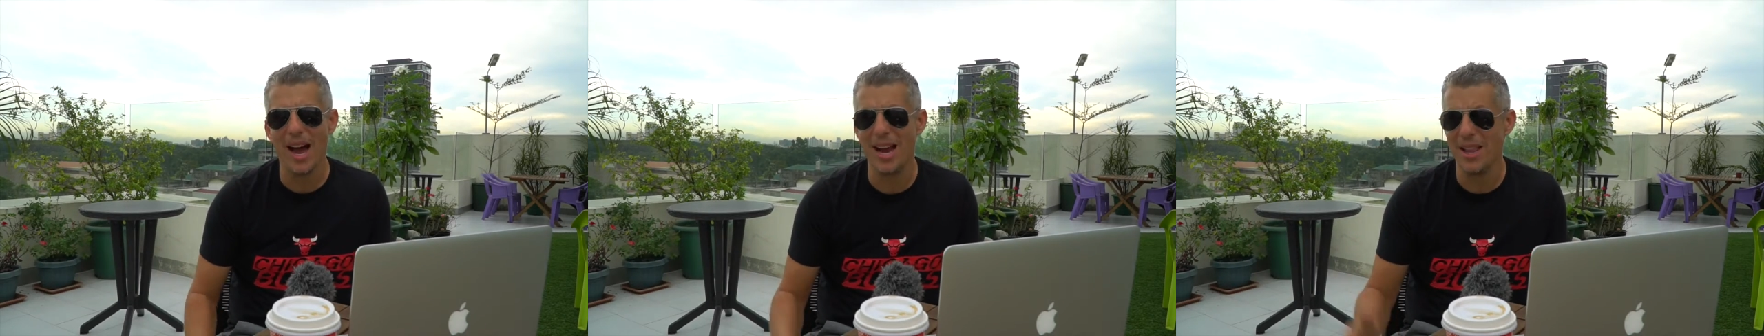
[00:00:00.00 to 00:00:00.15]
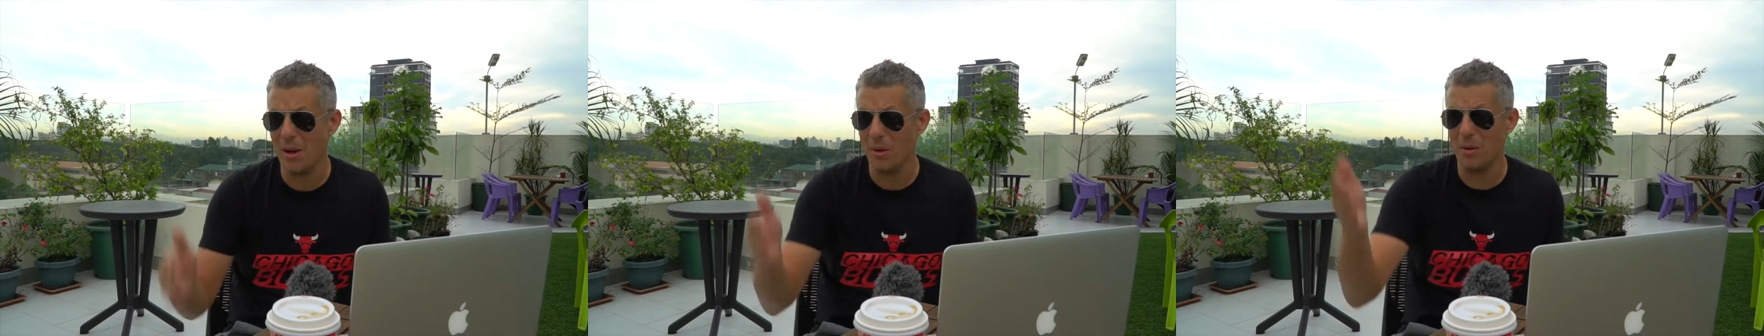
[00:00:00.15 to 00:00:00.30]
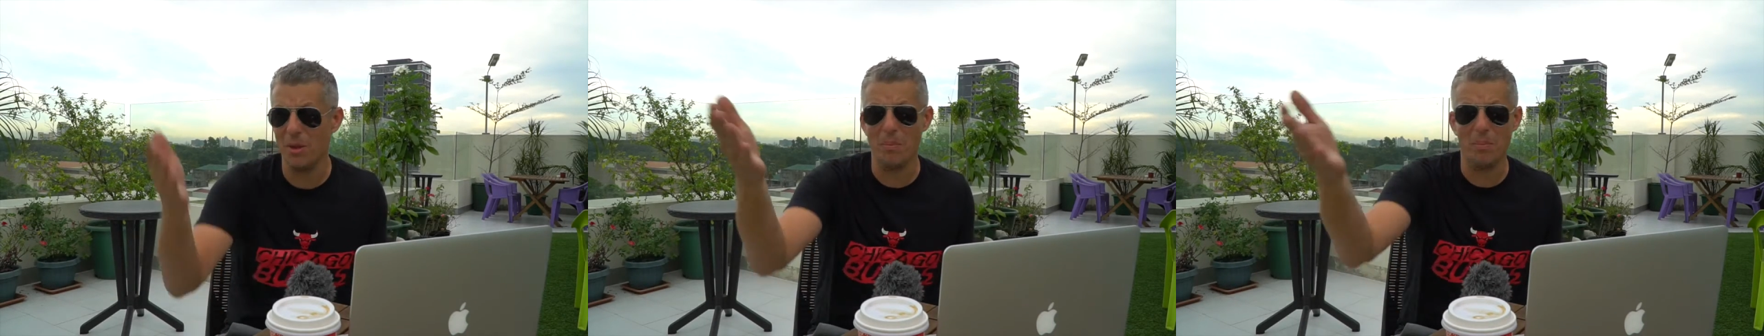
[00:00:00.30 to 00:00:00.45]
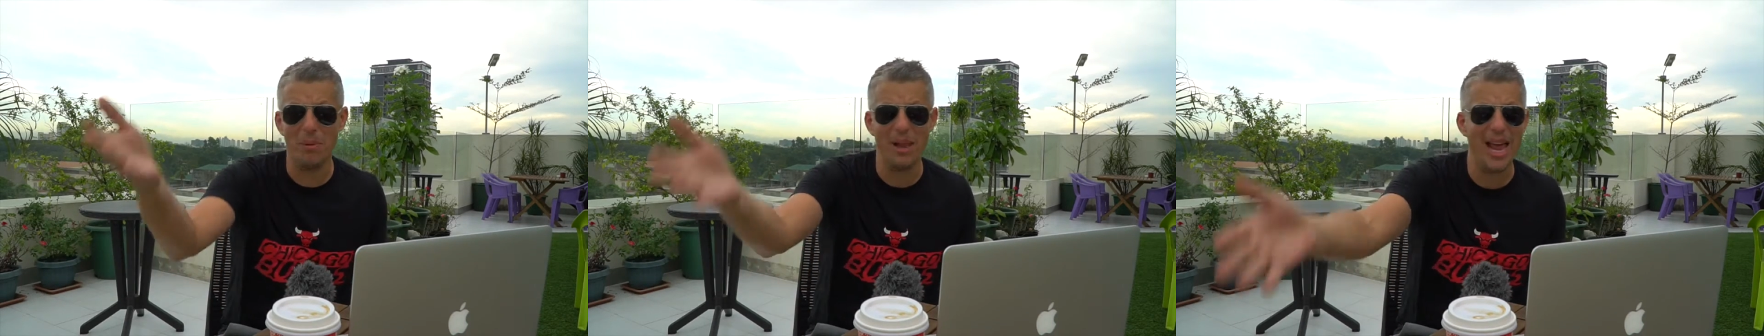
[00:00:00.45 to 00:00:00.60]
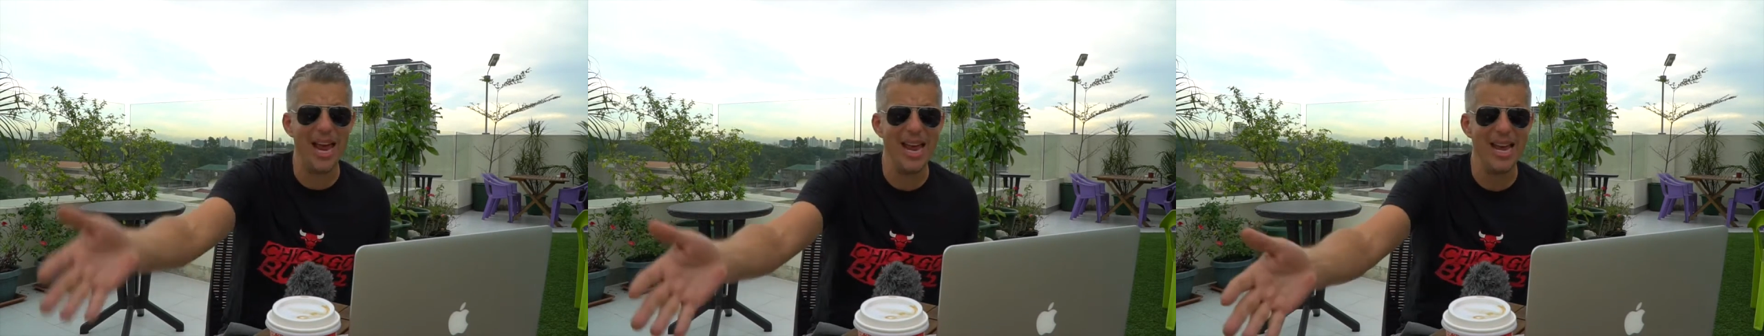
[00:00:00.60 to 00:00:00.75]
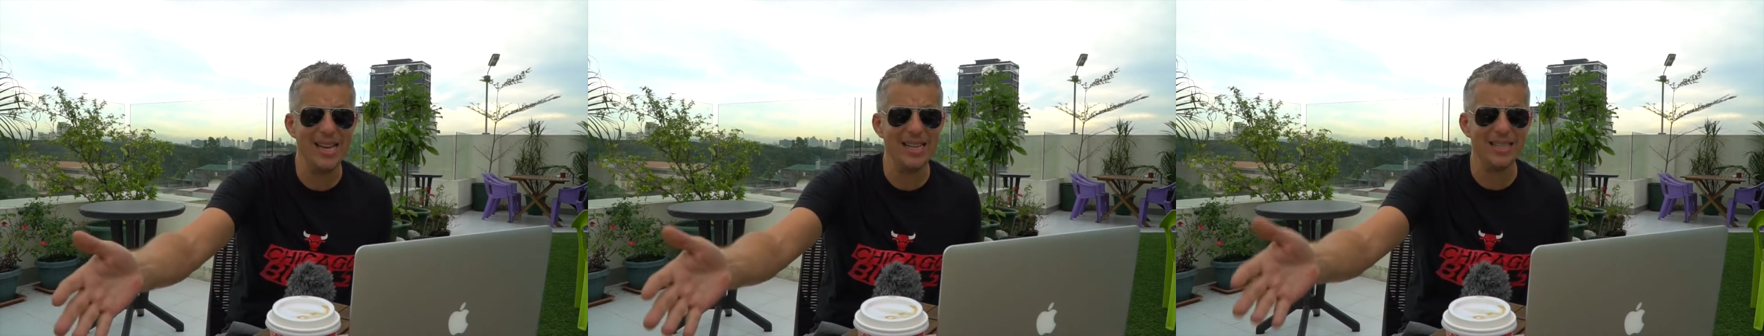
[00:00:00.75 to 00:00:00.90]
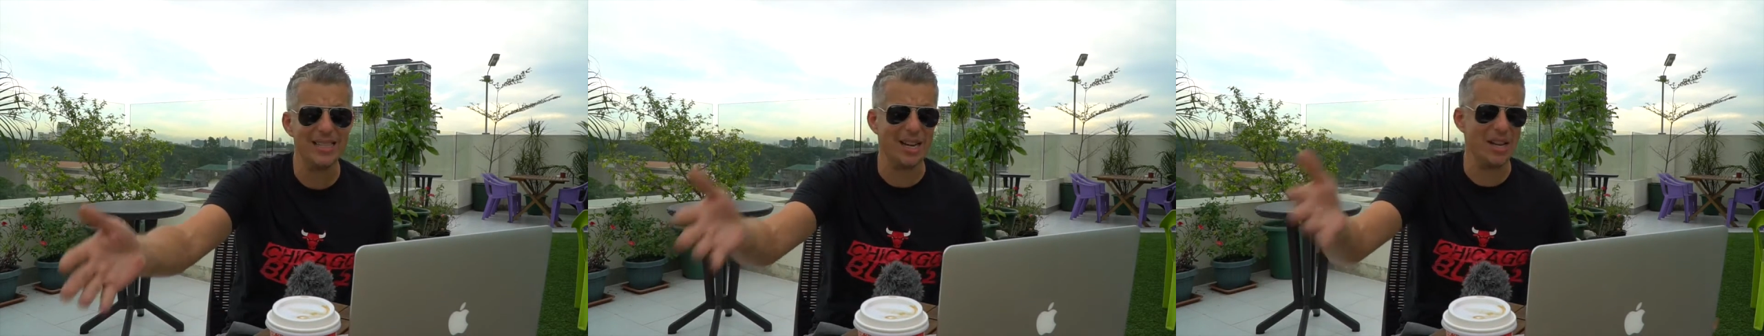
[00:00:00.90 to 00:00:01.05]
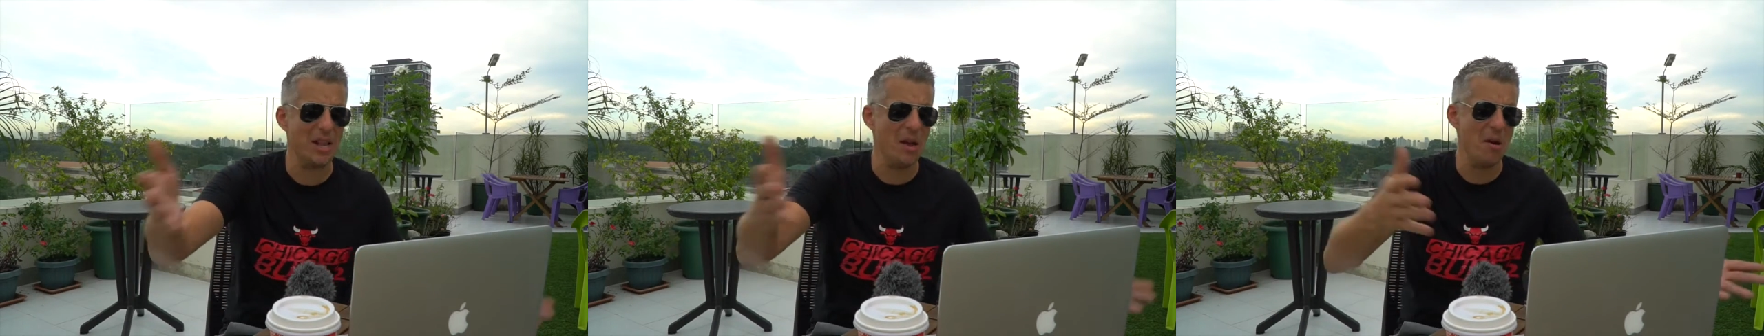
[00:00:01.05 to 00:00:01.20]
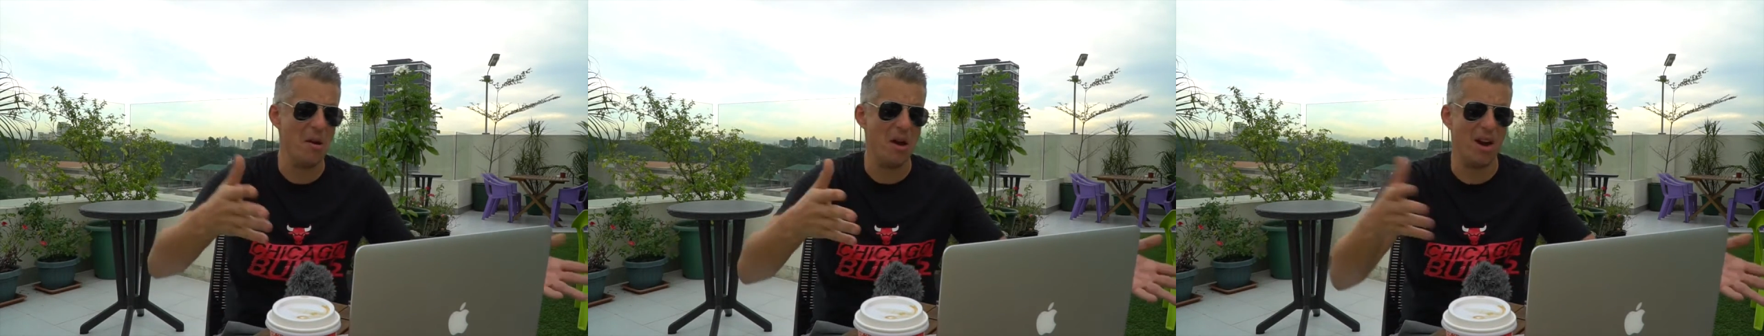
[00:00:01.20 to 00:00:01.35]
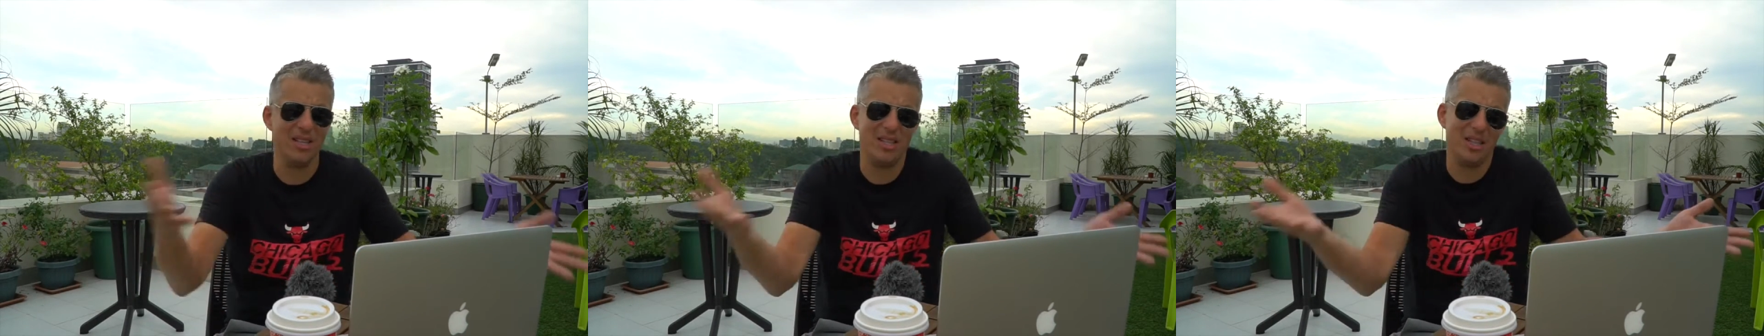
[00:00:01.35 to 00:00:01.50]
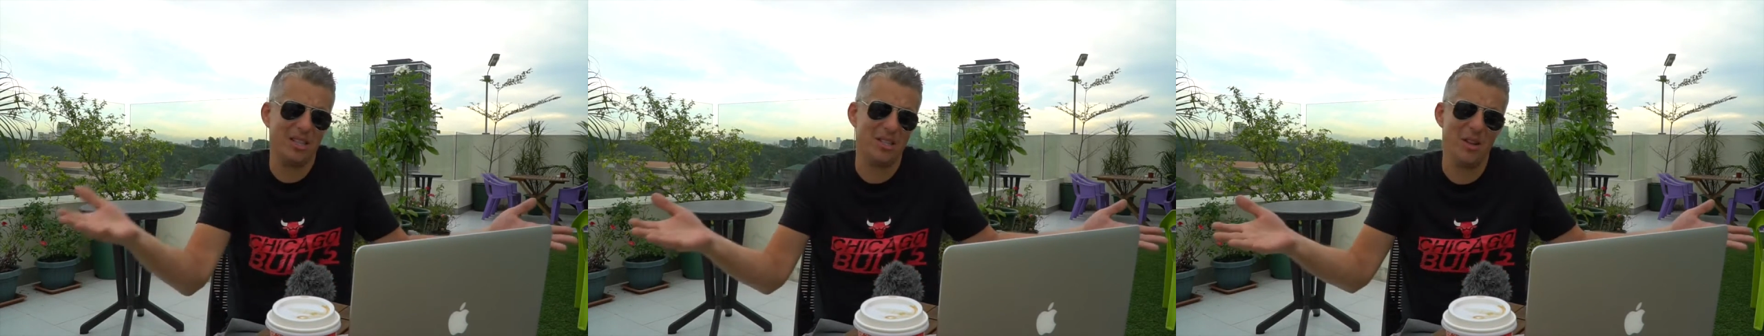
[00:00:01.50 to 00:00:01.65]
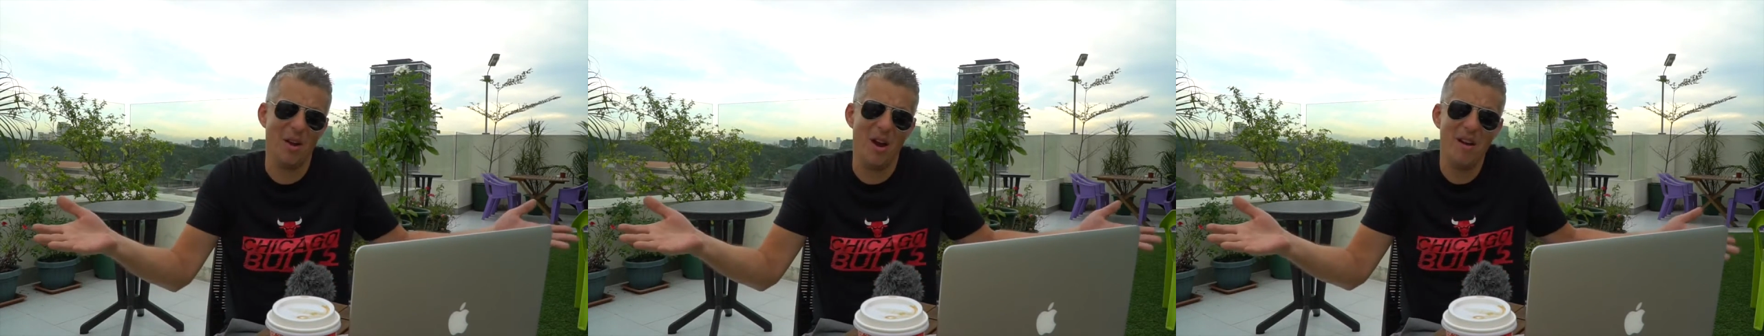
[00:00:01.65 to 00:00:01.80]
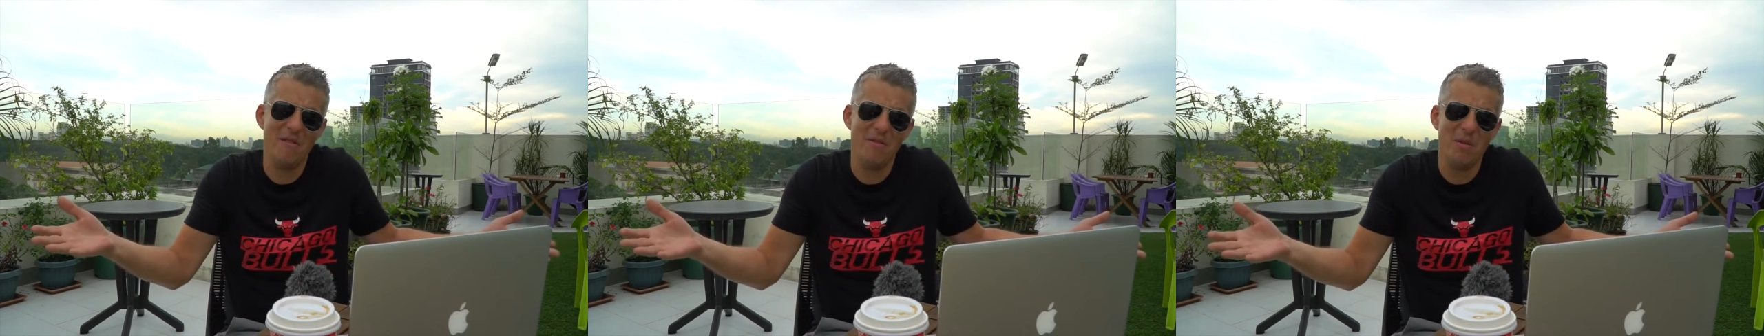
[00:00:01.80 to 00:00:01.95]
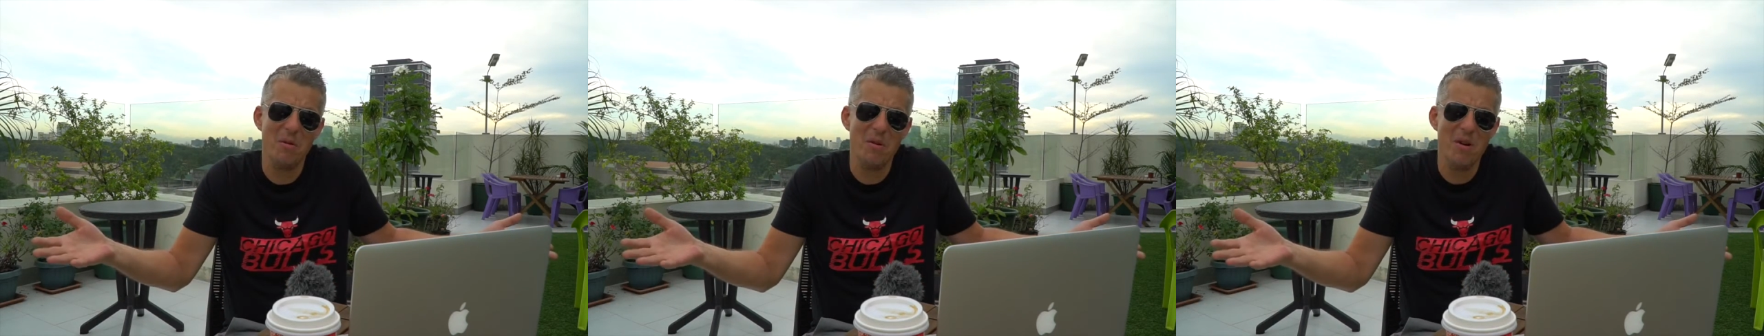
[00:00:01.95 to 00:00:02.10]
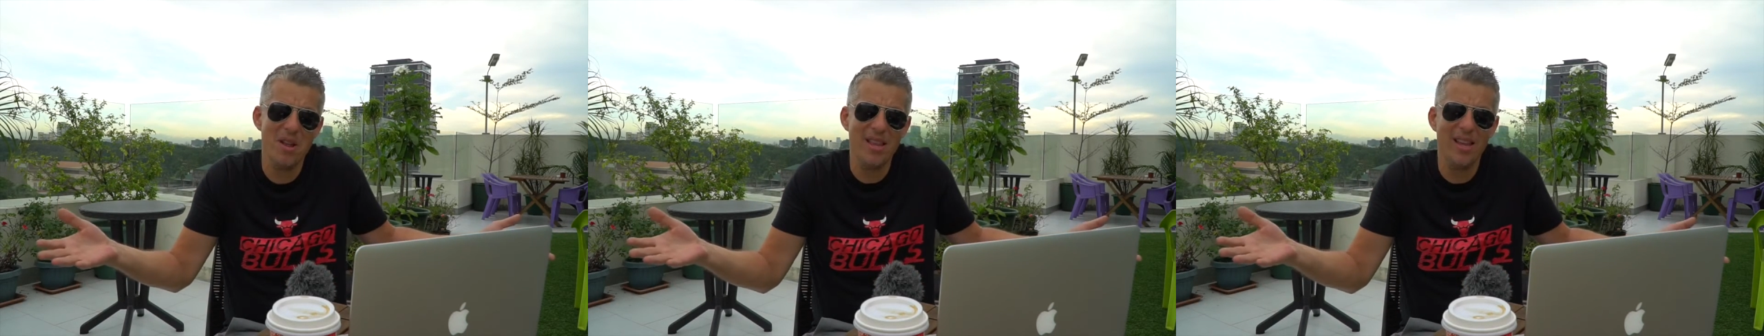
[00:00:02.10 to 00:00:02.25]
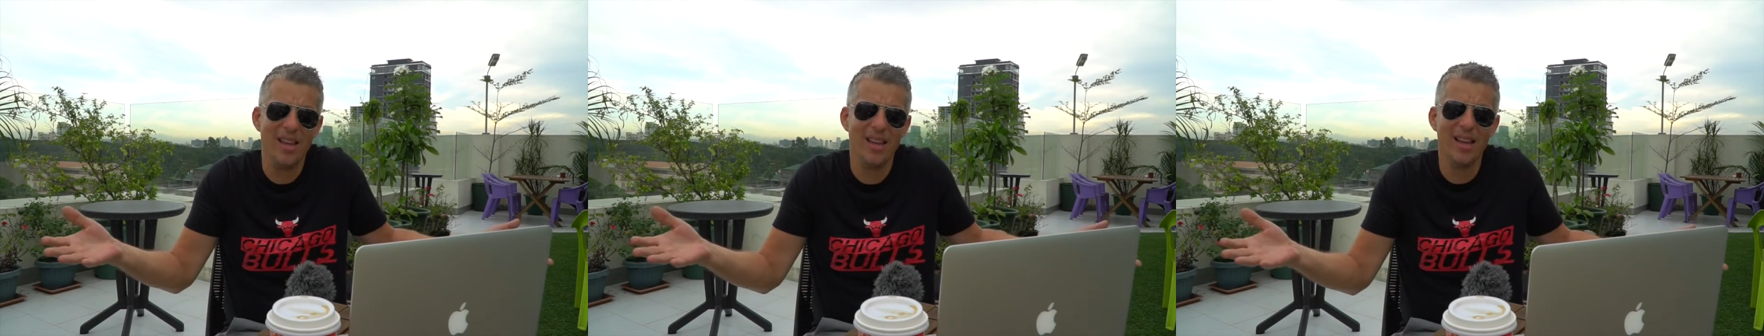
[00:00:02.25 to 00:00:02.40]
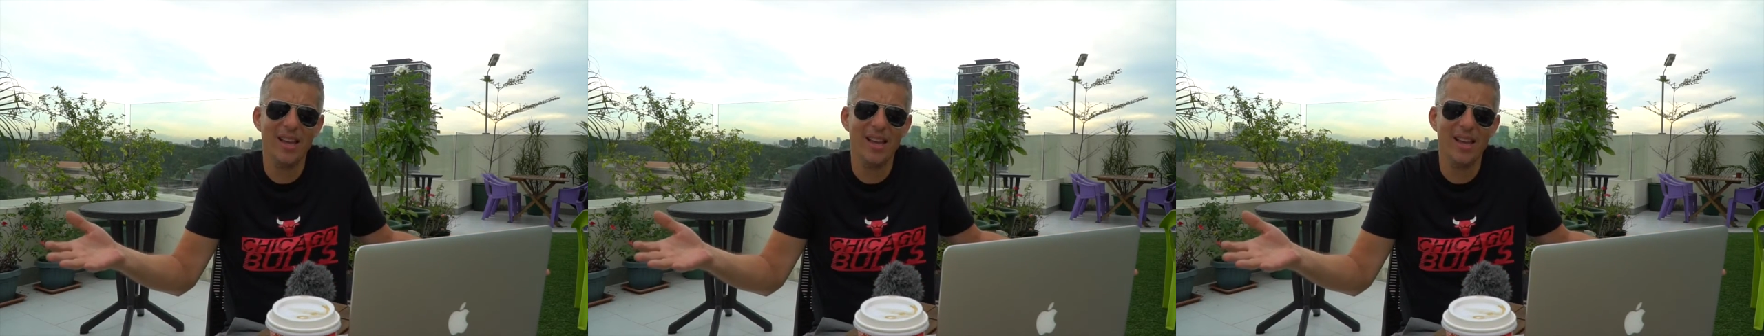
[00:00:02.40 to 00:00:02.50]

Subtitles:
I know the players, I just know everyone.